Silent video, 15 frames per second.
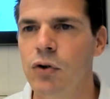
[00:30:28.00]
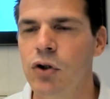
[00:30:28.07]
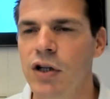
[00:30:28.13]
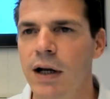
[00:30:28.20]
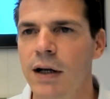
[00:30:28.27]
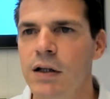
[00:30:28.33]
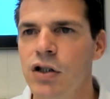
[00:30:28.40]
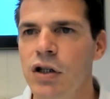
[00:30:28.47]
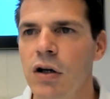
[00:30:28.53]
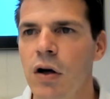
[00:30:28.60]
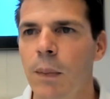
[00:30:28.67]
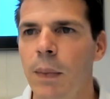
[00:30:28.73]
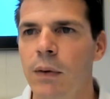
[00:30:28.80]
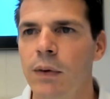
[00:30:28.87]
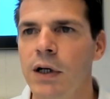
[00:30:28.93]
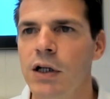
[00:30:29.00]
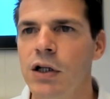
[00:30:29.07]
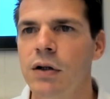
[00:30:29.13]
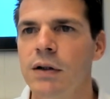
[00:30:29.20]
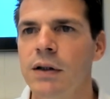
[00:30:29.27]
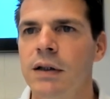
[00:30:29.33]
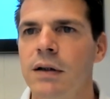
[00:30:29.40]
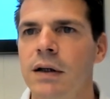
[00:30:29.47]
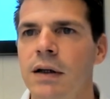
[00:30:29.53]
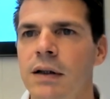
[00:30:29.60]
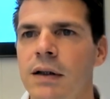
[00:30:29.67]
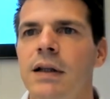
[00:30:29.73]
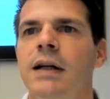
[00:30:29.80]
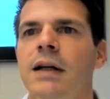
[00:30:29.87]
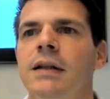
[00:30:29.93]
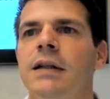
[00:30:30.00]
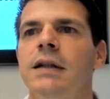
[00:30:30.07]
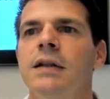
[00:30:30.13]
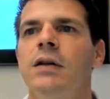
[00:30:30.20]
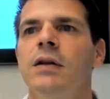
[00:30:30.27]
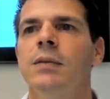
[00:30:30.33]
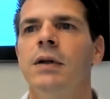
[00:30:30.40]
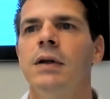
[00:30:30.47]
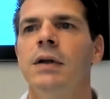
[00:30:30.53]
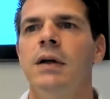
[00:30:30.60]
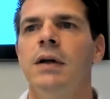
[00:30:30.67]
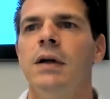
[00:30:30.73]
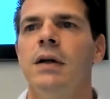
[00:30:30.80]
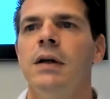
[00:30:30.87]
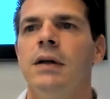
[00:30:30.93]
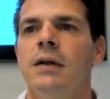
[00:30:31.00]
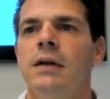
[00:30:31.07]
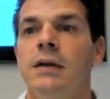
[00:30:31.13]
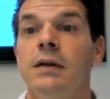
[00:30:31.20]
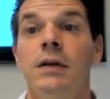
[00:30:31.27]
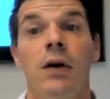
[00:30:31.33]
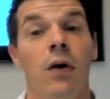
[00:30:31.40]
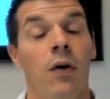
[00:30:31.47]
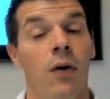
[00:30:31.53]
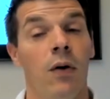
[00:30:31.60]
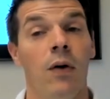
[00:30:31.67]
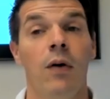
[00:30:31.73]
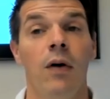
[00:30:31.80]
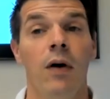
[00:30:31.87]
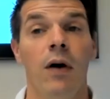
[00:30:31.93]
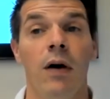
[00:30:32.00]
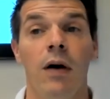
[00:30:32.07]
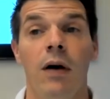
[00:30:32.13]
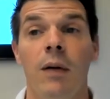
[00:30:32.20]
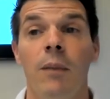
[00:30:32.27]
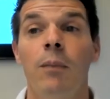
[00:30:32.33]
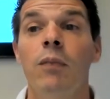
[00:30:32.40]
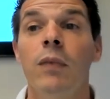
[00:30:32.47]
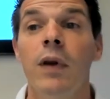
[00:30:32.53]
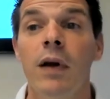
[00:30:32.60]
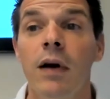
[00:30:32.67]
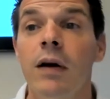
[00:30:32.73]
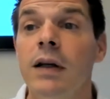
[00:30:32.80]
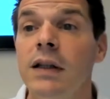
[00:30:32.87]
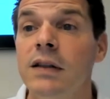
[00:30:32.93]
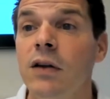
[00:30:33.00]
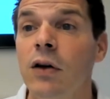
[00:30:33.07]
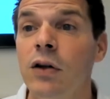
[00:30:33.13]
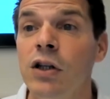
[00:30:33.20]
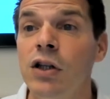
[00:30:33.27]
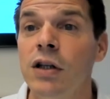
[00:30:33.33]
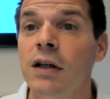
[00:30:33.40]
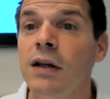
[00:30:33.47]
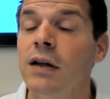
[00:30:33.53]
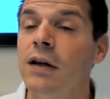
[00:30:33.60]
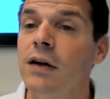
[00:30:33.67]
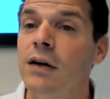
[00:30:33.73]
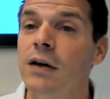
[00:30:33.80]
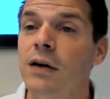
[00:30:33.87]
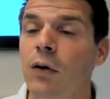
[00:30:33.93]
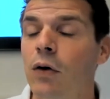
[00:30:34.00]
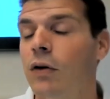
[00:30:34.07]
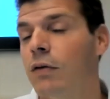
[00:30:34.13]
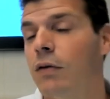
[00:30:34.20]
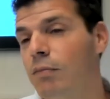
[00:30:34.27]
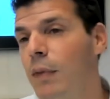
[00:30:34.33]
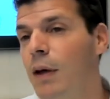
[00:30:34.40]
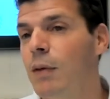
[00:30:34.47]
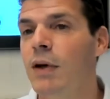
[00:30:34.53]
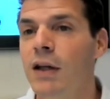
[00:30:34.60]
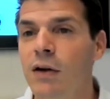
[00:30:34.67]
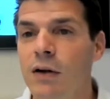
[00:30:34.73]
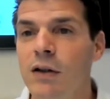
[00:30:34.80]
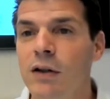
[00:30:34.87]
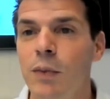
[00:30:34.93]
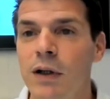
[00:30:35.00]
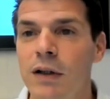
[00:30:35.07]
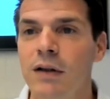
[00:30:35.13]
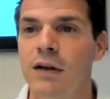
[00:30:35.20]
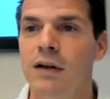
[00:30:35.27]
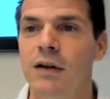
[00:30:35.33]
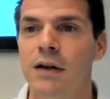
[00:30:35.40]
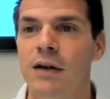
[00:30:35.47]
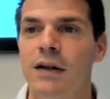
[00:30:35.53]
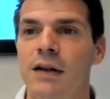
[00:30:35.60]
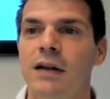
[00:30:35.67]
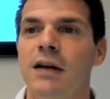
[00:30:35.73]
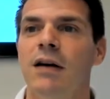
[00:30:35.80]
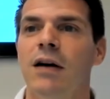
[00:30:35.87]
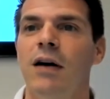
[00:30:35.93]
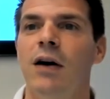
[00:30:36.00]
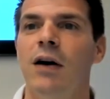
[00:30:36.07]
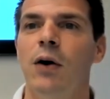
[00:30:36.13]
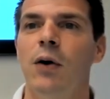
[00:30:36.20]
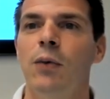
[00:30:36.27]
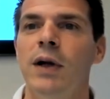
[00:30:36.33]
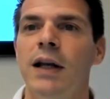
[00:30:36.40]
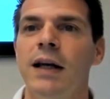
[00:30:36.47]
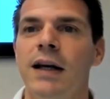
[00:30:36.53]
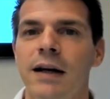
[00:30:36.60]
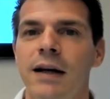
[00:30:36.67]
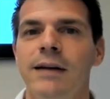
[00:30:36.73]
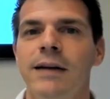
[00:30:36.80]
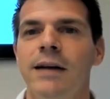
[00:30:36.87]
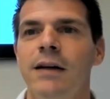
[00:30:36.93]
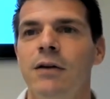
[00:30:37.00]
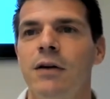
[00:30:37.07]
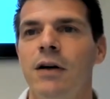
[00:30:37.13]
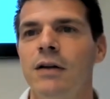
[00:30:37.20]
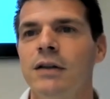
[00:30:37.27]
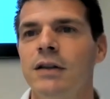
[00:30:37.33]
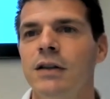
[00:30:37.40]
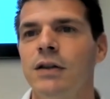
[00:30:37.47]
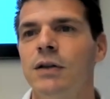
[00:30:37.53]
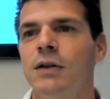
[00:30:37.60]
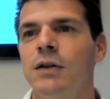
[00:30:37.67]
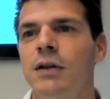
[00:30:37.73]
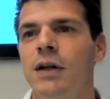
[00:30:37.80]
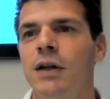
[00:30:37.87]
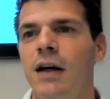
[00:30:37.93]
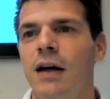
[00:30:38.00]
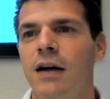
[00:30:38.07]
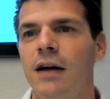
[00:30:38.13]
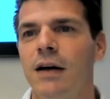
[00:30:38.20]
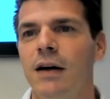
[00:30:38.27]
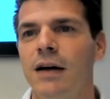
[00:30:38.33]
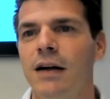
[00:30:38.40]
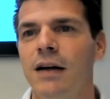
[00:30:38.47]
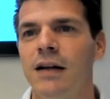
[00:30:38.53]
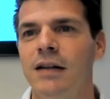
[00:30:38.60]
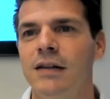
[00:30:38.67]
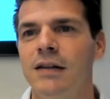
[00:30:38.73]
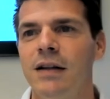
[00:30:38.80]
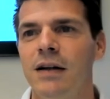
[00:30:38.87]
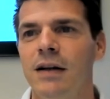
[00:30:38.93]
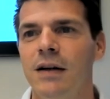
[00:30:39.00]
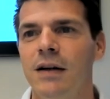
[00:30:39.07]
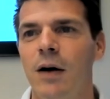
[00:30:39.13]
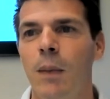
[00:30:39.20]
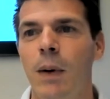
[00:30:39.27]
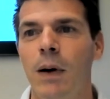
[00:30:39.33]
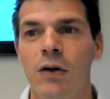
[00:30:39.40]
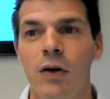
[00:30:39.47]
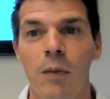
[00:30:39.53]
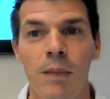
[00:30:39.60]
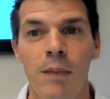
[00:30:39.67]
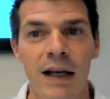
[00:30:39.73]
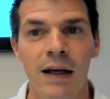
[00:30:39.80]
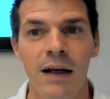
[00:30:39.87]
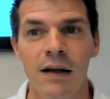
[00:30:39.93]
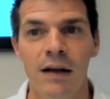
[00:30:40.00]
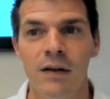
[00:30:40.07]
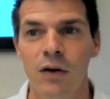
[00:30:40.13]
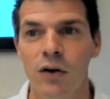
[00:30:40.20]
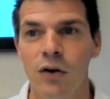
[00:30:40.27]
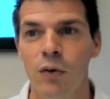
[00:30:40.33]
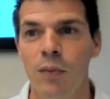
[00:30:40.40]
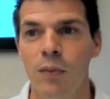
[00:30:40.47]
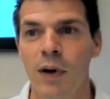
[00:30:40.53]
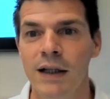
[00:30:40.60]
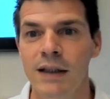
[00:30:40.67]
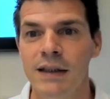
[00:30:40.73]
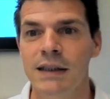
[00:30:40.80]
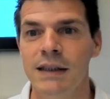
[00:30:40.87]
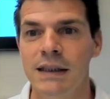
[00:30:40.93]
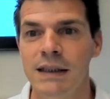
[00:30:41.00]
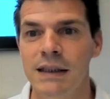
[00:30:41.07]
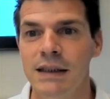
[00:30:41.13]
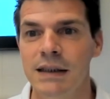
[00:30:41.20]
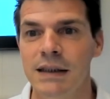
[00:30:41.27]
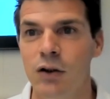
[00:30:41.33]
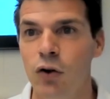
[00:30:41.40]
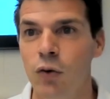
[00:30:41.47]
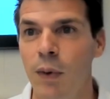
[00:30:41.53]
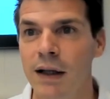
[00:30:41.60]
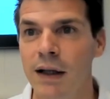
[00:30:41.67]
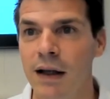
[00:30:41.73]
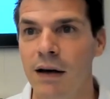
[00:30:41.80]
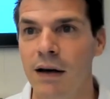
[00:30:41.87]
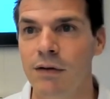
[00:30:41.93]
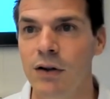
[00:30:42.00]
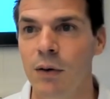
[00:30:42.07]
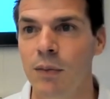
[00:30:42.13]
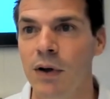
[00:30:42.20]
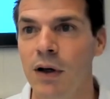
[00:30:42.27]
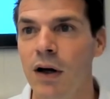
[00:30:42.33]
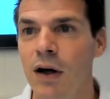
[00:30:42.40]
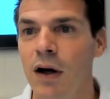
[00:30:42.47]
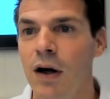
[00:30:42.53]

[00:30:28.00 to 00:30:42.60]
challenging operation in titanium. So astonishing, or maybe not, but a really clear answer is about the milling. So you might have some